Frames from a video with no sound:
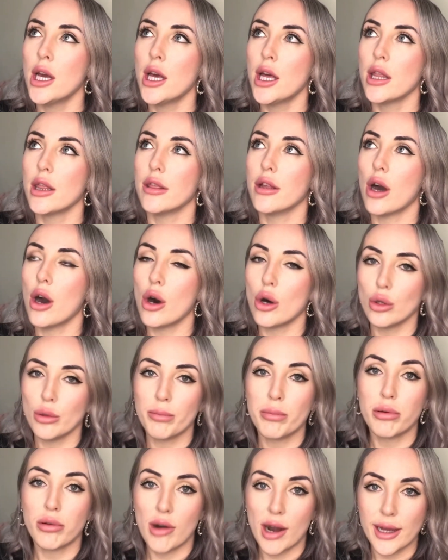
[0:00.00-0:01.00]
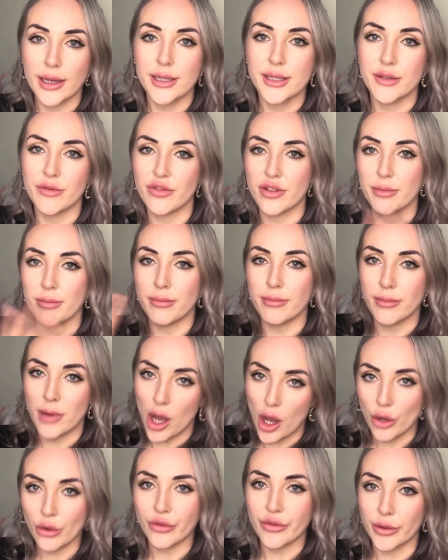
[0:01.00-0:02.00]
the whole price of them
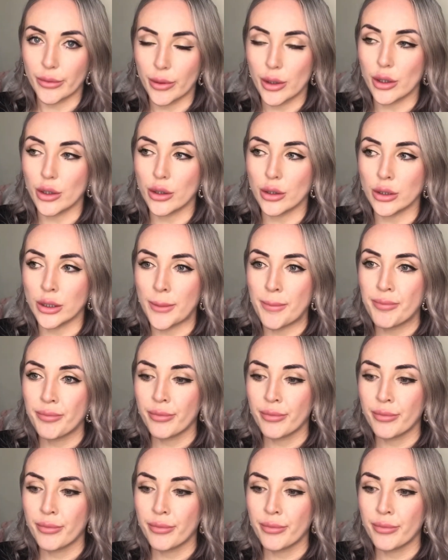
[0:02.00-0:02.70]
overall,